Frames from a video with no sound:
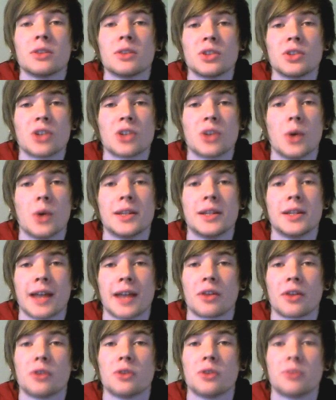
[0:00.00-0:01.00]
to slowly
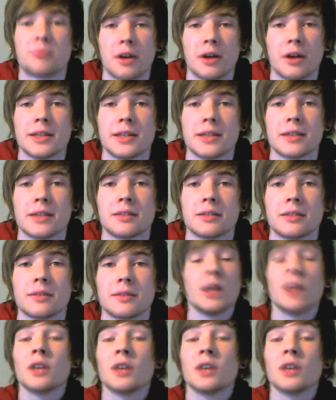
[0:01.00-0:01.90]
take those prizes.